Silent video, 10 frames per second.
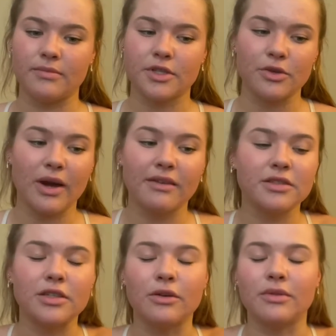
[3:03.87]
so you have
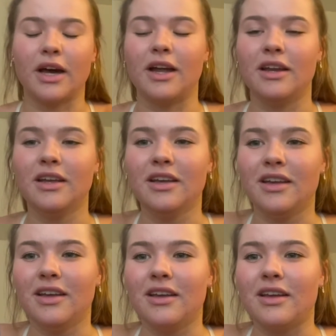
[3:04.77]
to know that
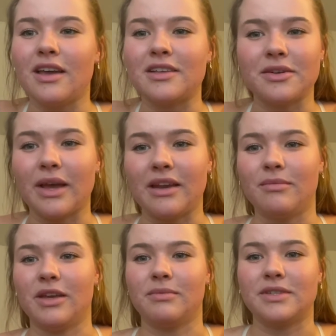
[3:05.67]
it's okay to
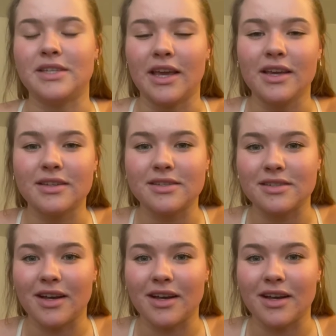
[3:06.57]
make mistakes.